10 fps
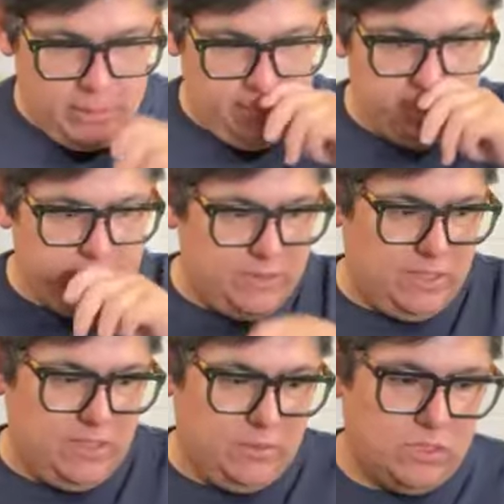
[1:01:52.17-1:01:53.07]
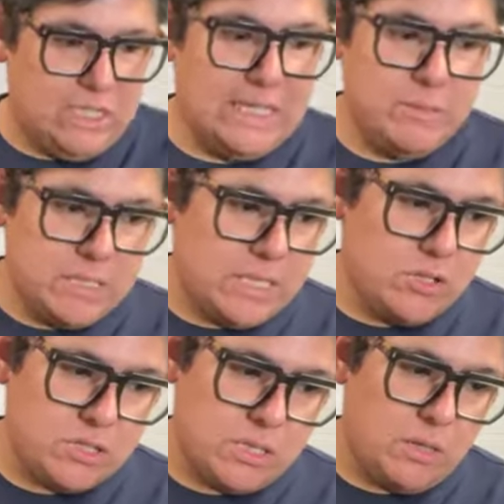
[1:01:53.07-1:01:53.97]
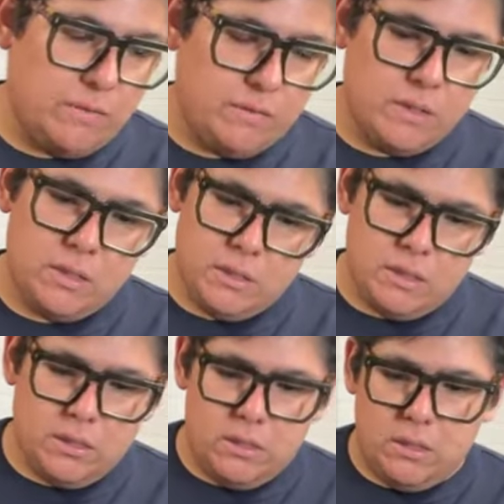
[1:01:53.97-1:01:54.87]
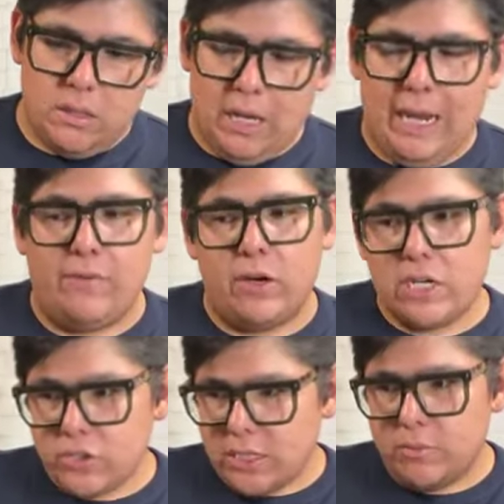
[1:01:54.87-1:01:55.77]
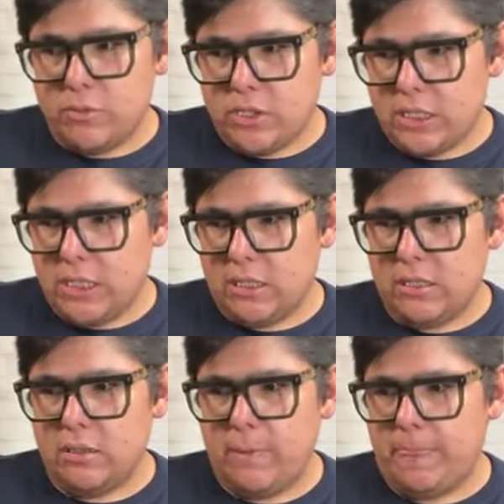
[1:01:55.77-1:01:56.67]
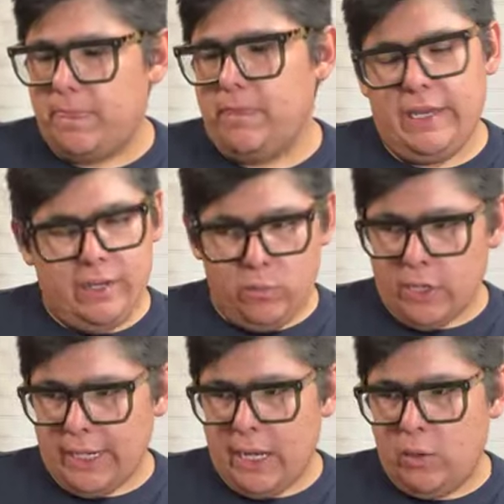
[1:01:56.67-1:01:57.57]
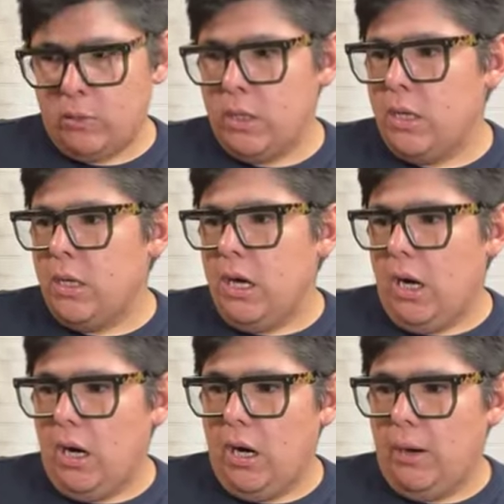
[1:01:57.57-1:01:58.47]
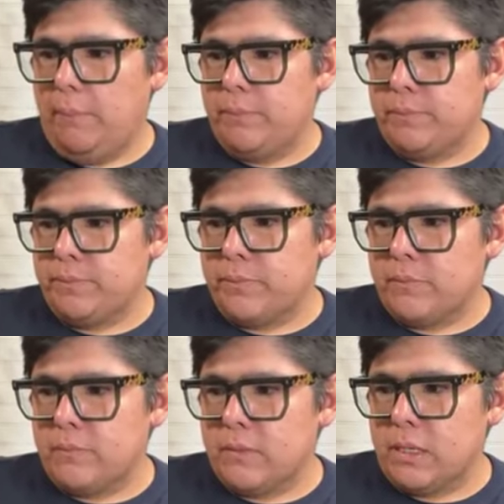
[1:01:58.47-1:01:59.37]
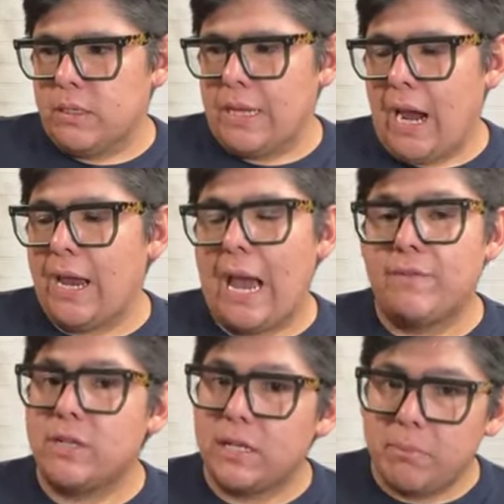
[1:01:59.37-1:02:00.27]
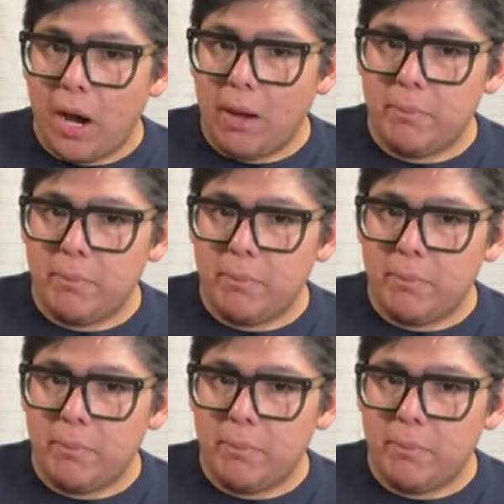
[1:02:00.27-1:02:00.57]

But, limiting yourself. I've already tried the boutique. That didn't work out. Now I have done a